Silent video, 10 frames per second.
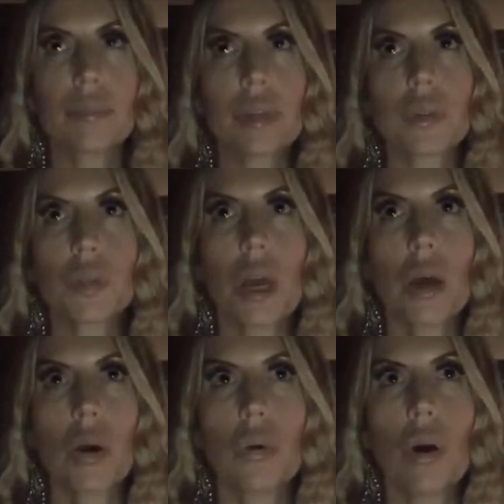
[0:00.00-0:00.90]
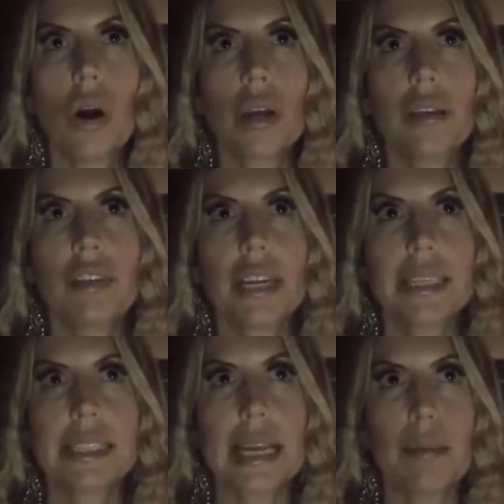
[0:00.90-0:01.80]
So I'll give an
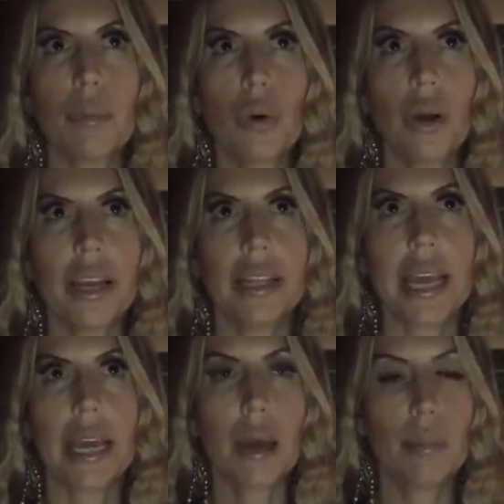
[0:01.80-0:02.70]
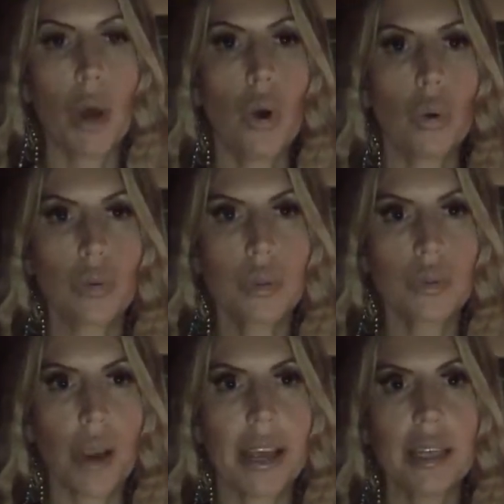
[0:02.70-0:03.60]
example, and they oppose,
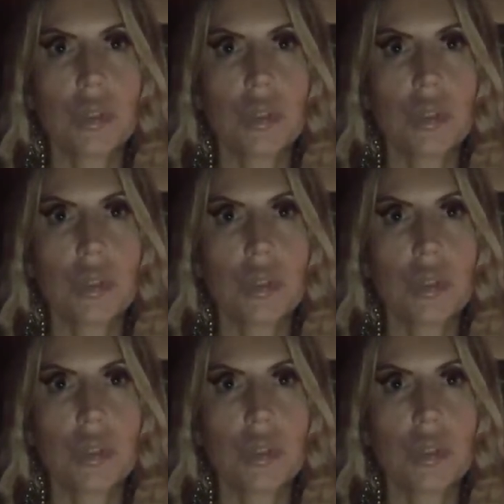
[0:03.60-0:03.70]
right?